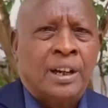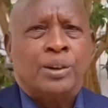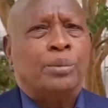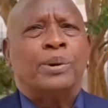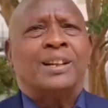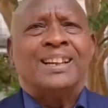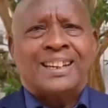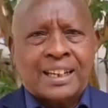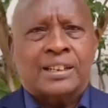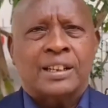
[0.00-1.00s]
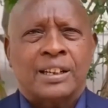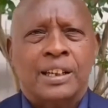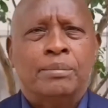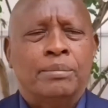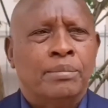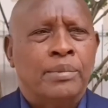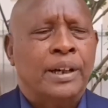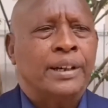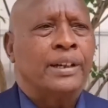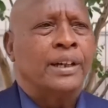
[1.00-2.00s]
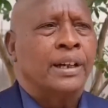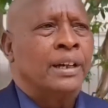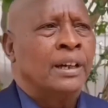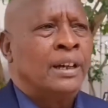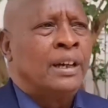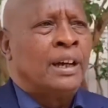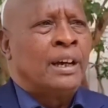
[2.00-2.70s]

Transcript: Nobody elected him. And uh,